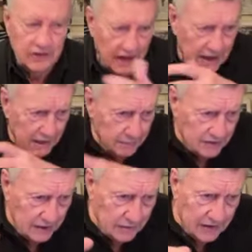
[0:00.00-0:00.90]
He's saying. And let
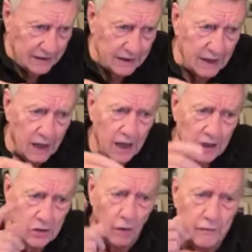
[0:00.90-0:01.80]
me tell you something.
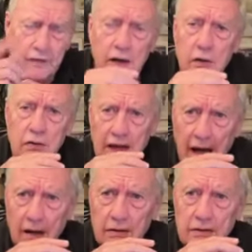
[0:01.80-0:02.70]
Don't fear your
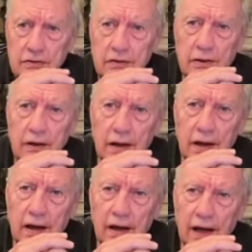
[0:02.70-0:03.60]
doubts
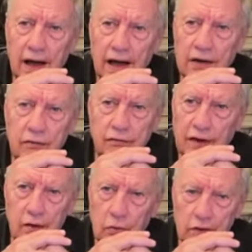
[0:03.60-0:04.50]
and don't
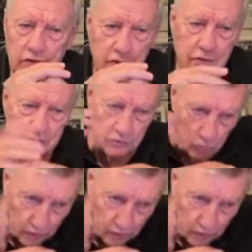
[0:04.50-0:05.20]
fear your questions.